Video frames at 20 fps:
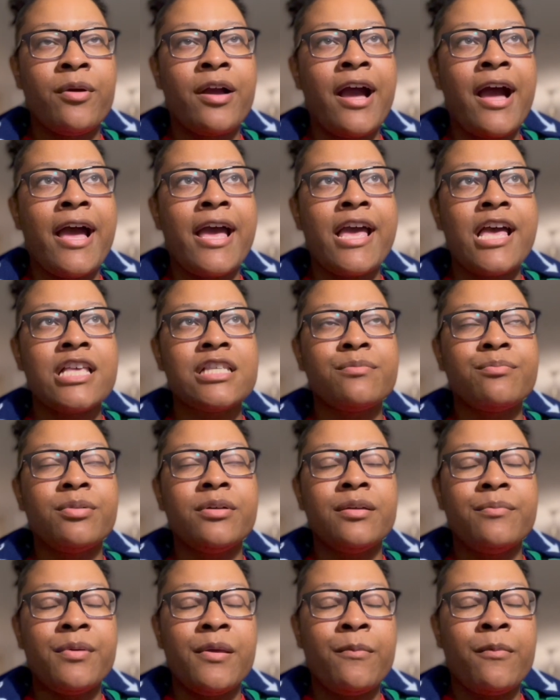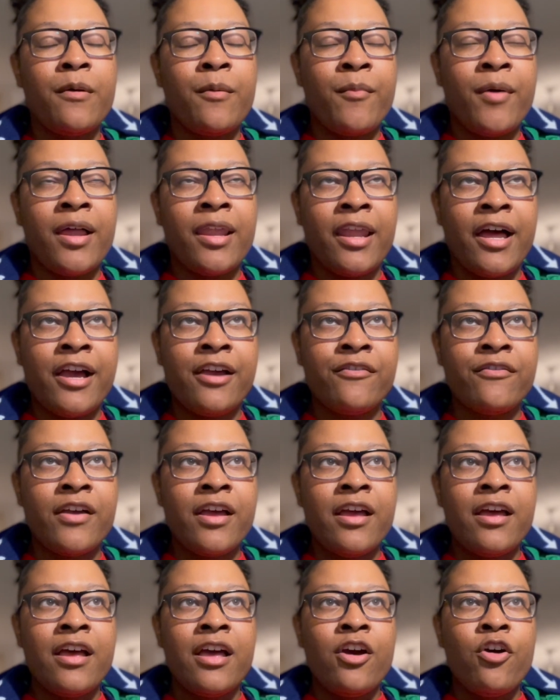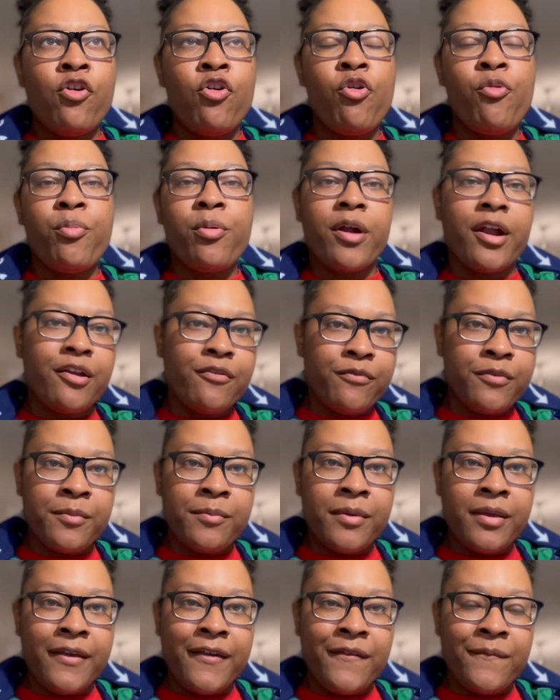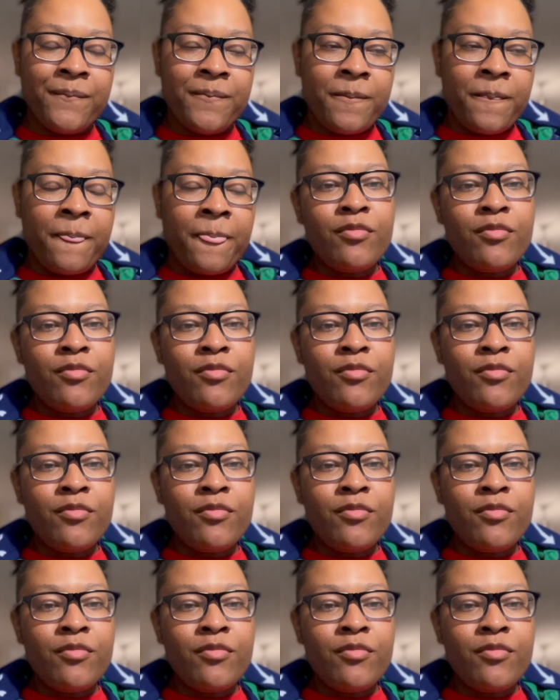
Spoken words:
God has put people in my life who pray for me.